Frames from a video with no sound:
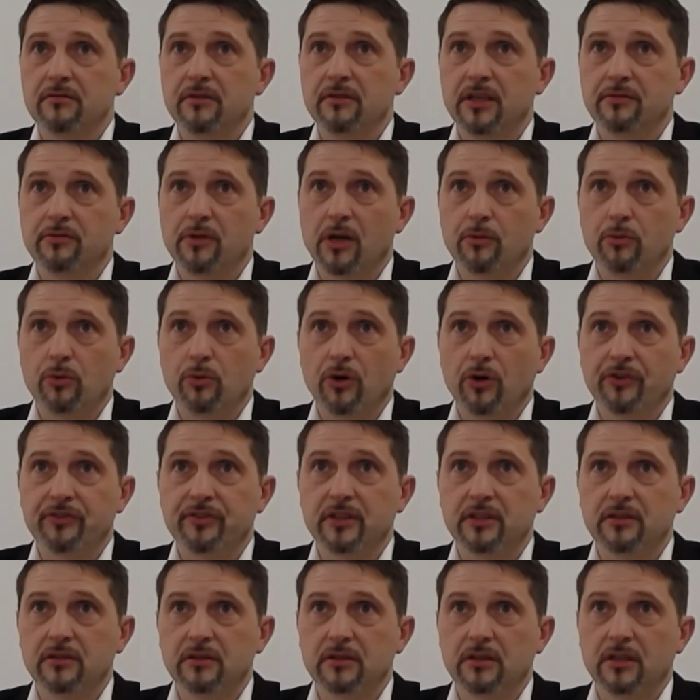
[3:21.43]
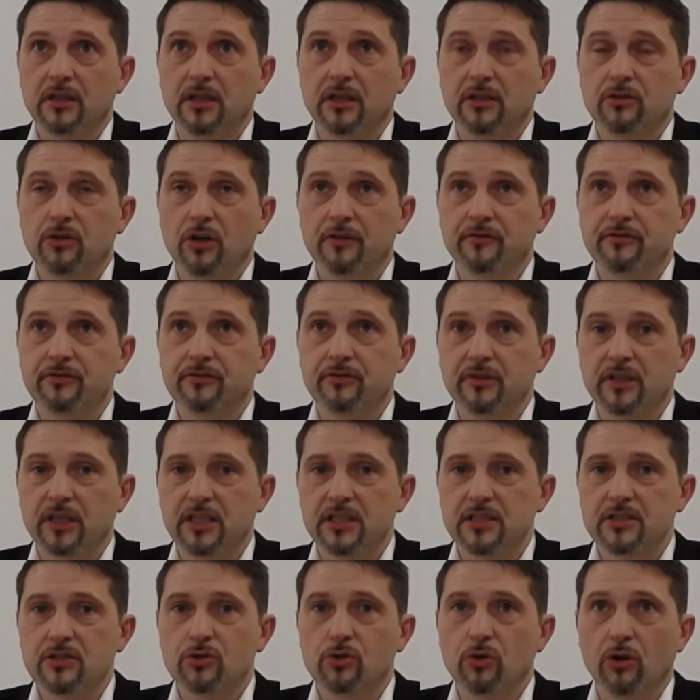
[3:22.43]
that there was a
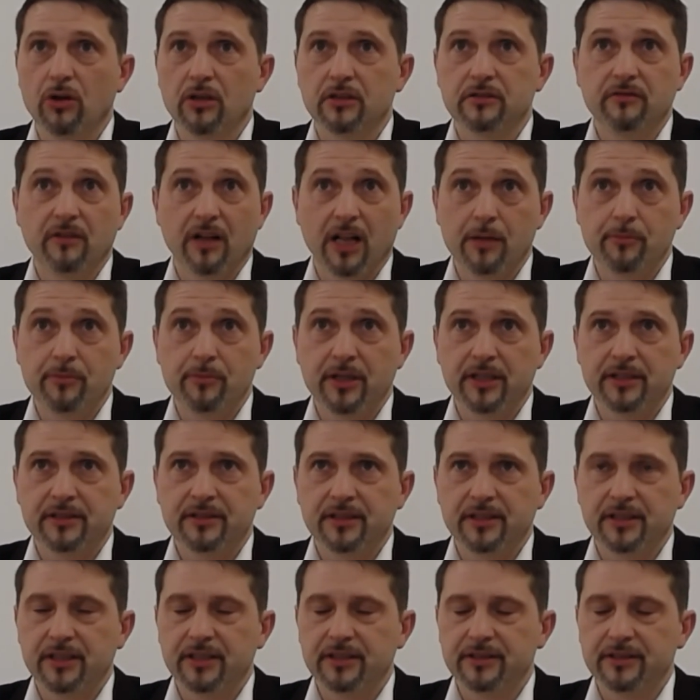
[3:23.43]
conference called WellMet,